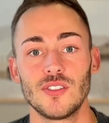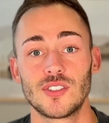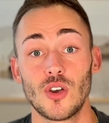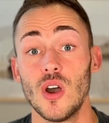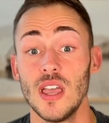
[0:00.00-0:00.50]

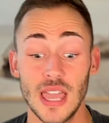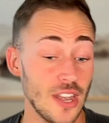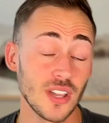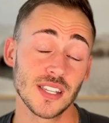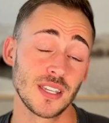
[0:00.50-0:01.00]
So, and
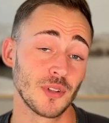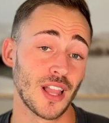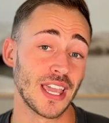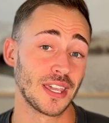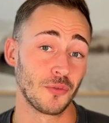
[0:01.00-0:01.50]
you guys seem to
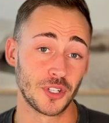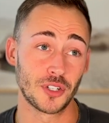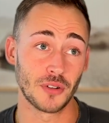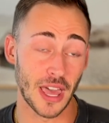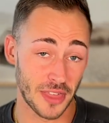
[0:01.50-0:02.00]
like it,
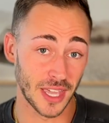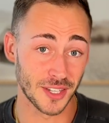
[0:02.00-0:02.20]
which I think.